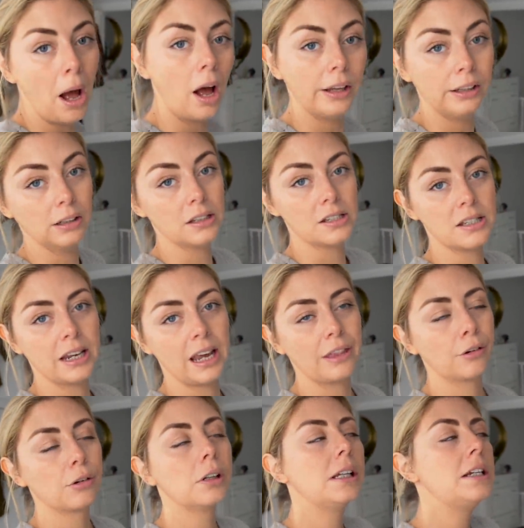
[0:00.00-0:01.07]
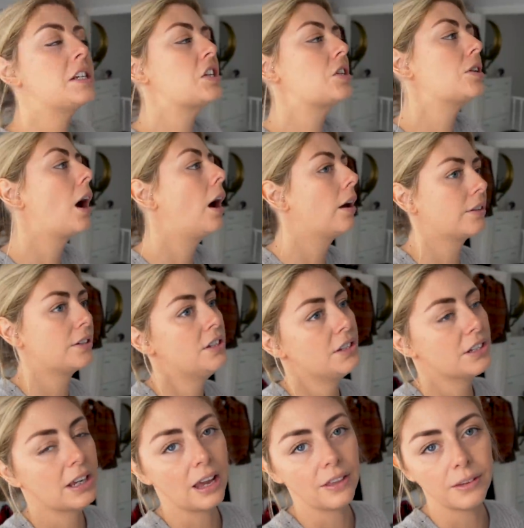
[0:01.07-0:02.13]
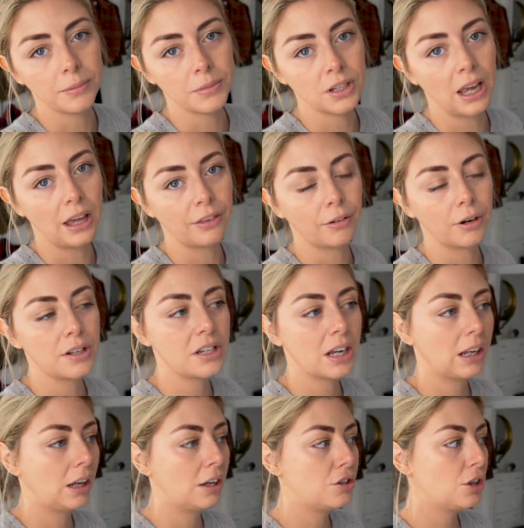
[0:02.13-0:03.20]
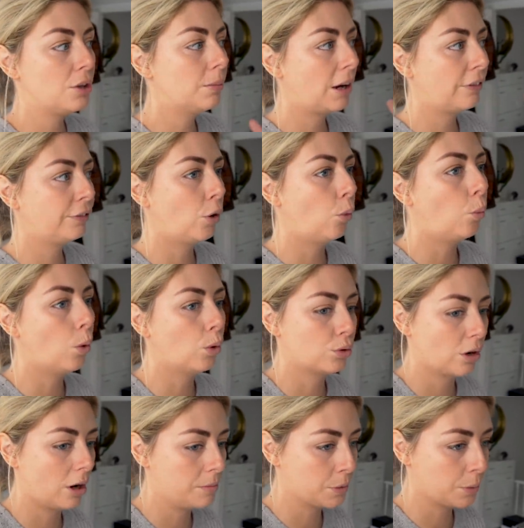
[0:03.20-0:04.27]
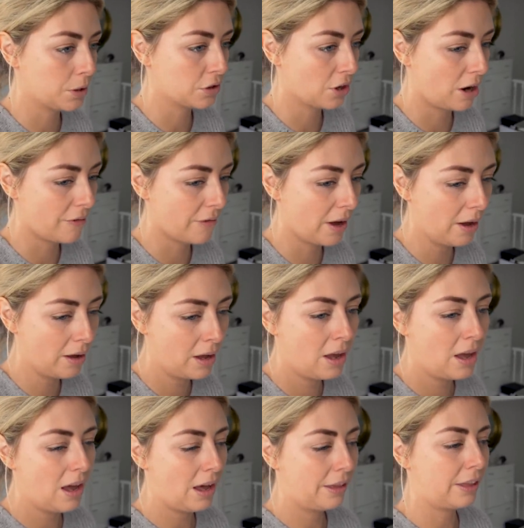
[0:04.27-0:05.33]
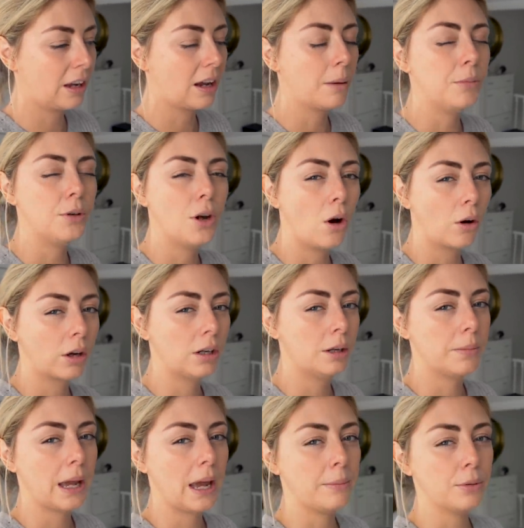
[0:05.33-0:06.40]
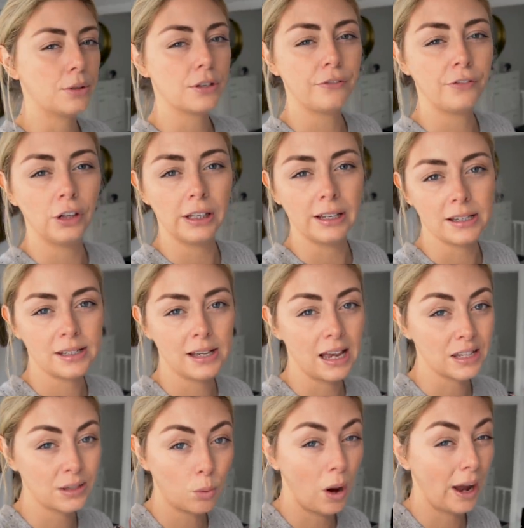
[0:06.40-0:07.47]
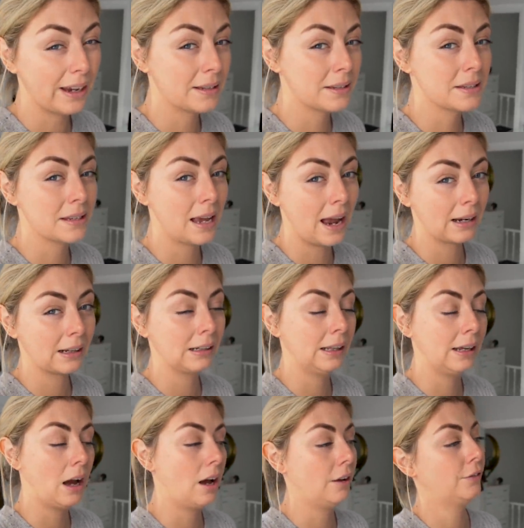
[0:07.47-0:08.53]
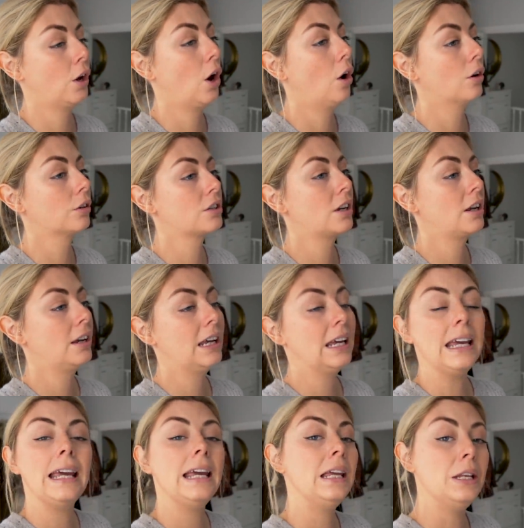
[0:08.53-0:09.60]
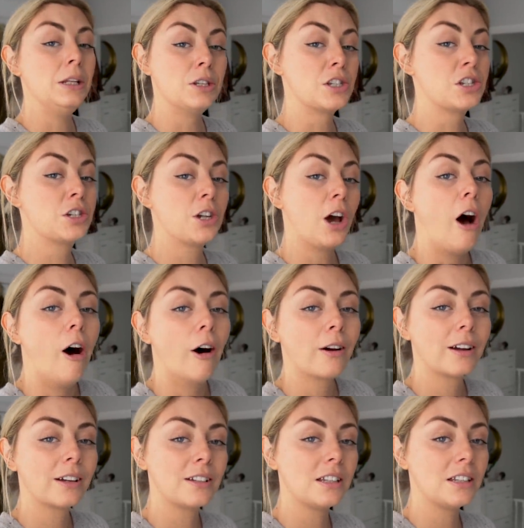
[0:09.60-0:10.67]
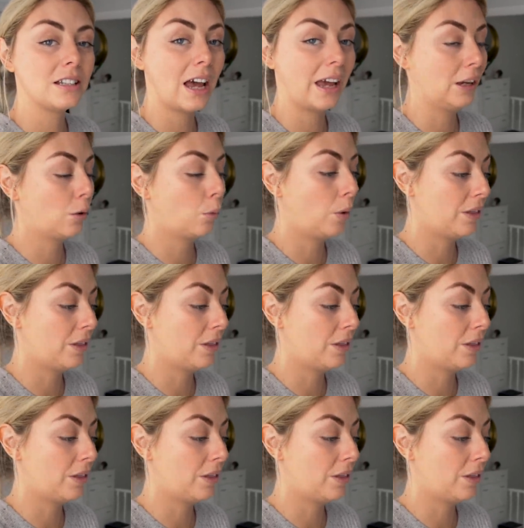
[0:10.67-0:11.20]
piles together, at least starting to get them together, until I do my full wardrobe switchover. I think I'm not going to be able to fully assess what exactly I've got in stock to take